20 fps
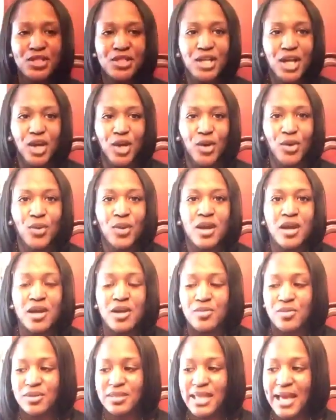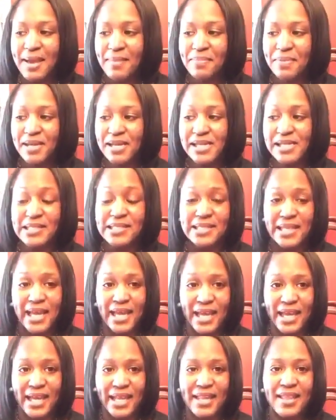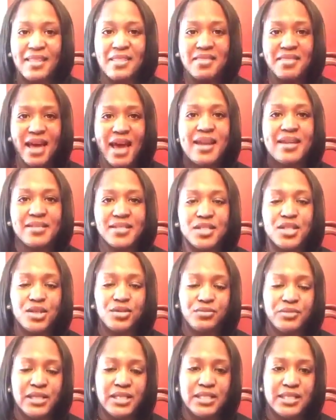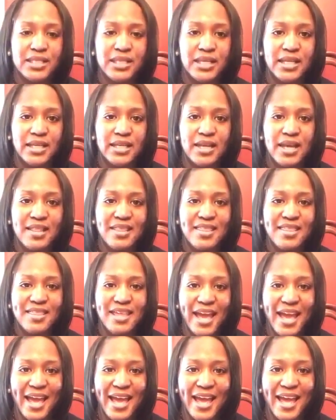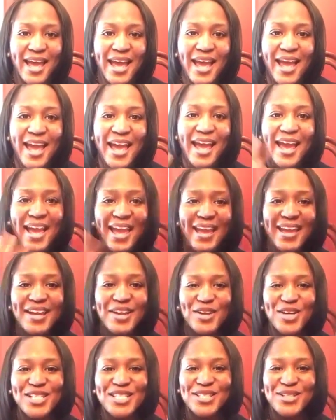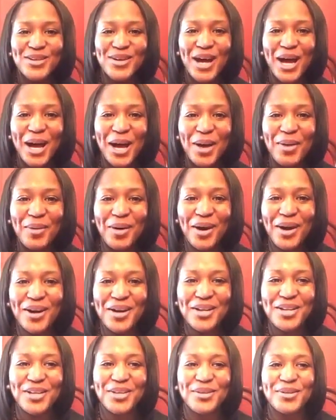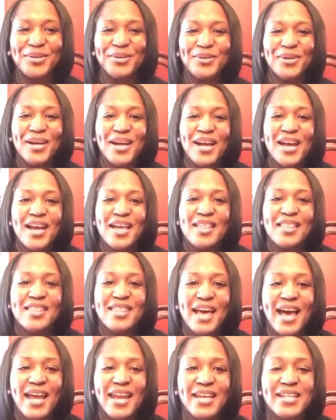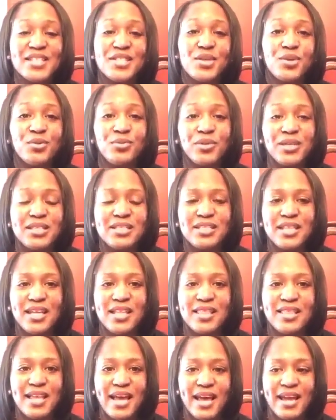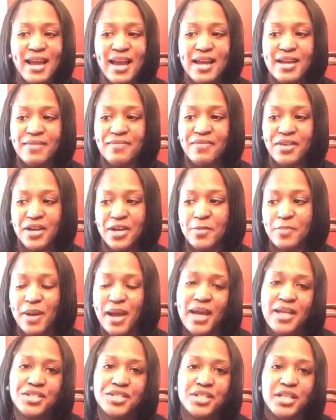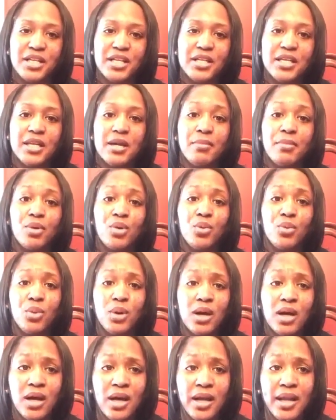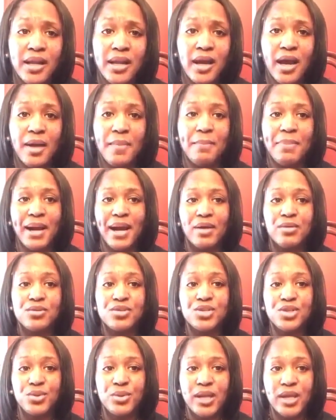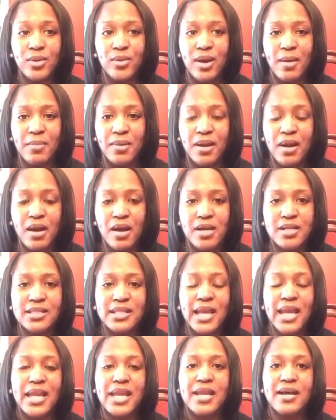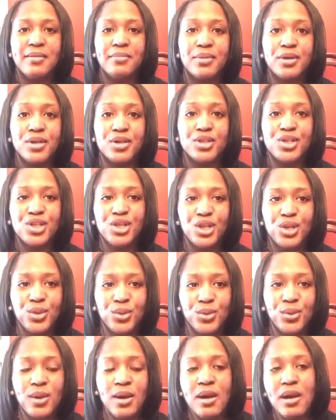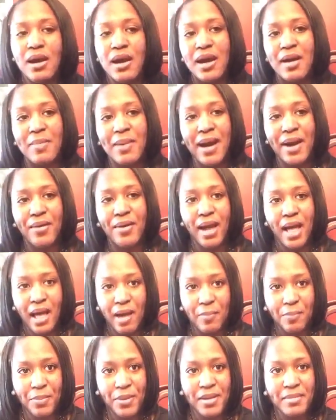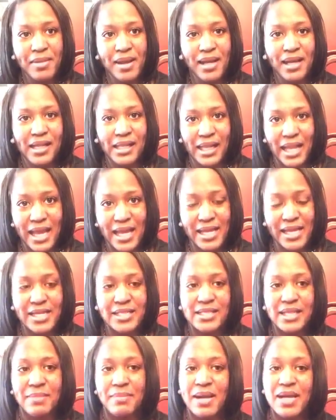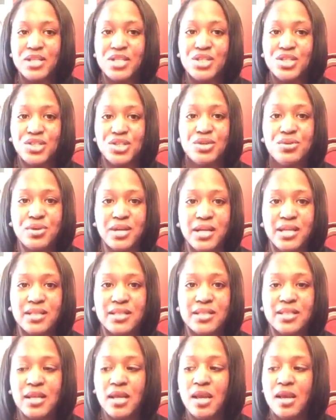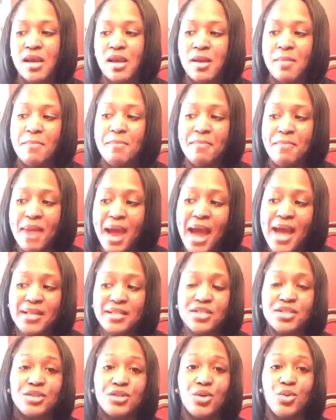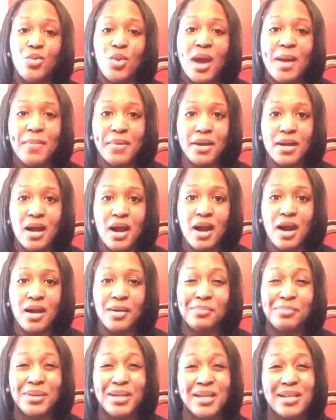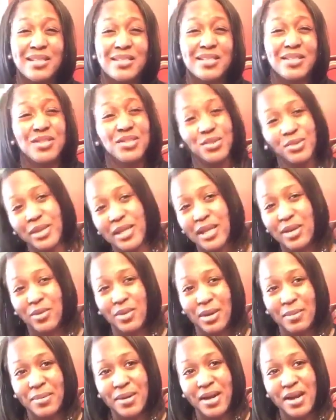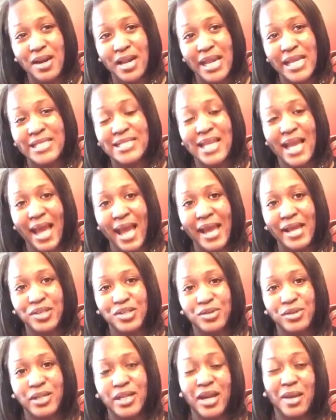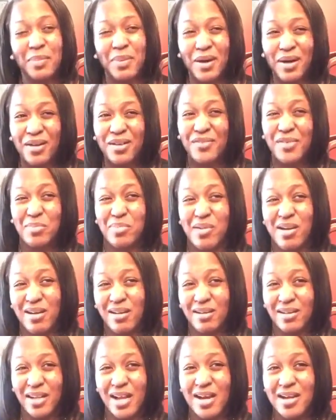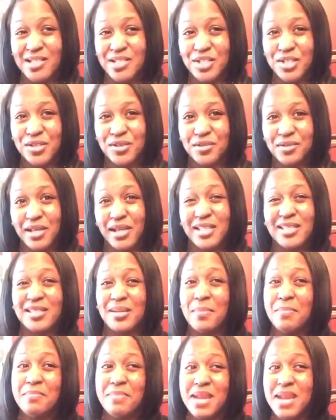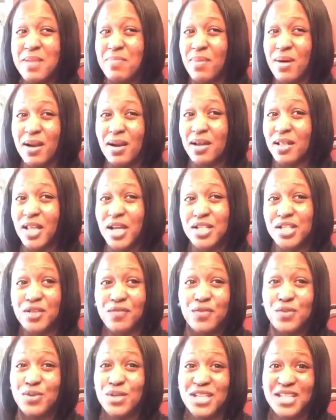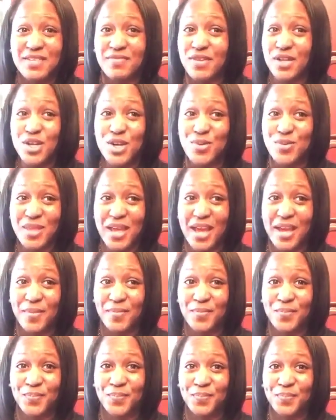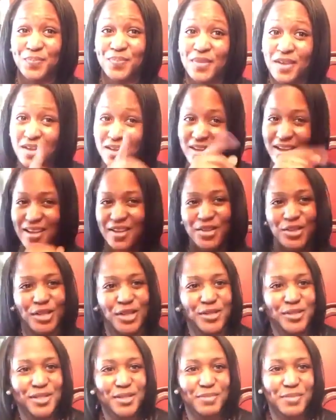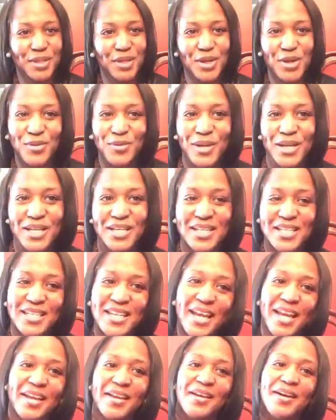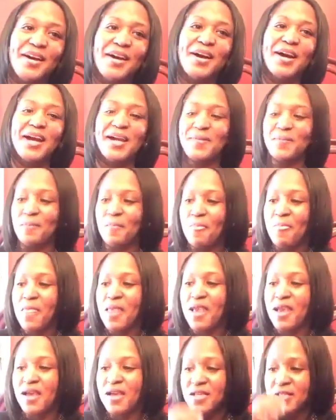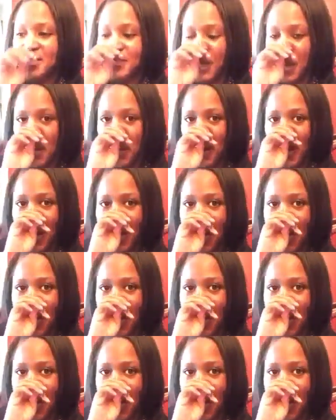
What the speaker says: So with that being said, that is the reason that, hey Crystal, how are you? That is the reason that I am very passionate, number 1, about doing webinars, and number 2, about helping my clients and my students master the webinar, because doing a webinar is actually a part of a product launch. Like it's a mini product launch if you didn't even know that. Now you learned something already today, all right? So,